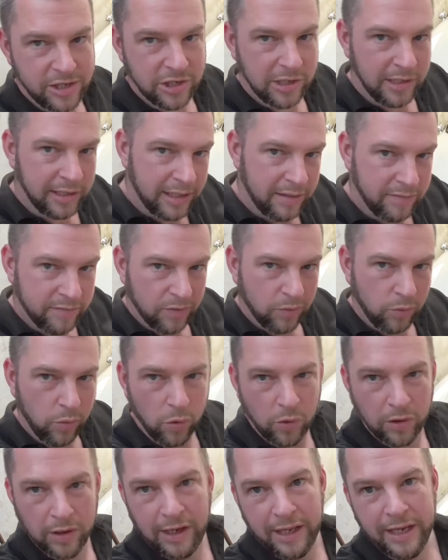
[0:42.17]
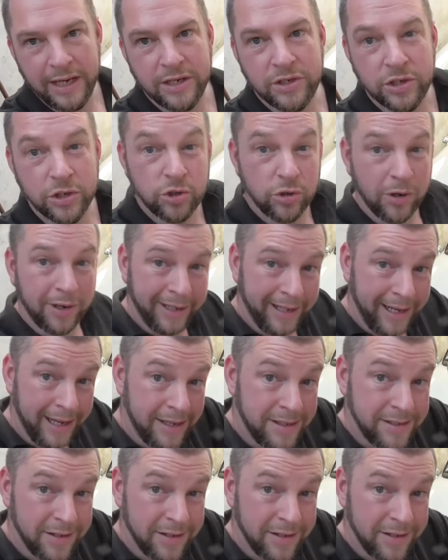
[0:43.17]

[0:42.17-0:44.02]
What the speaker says: you're looking for water leaks, you're trying to get a